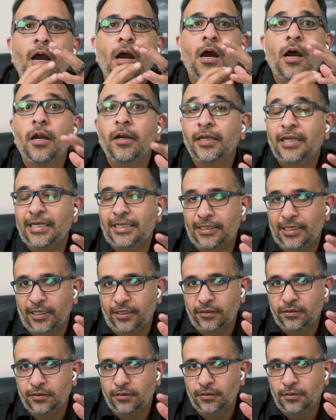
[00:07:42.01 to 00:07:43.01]

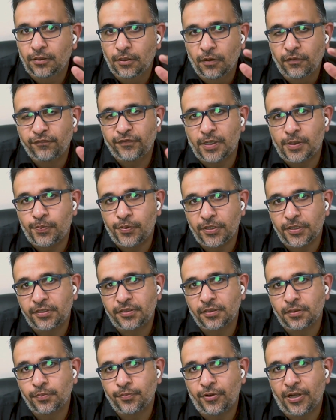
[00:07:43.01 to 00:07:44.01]
architects of their
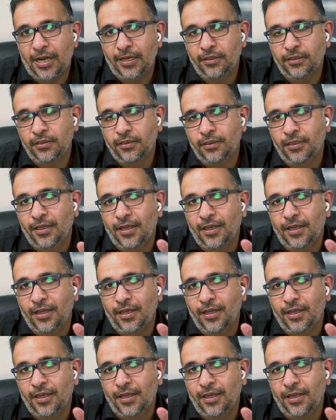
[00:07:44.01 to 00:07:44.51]
personal brand,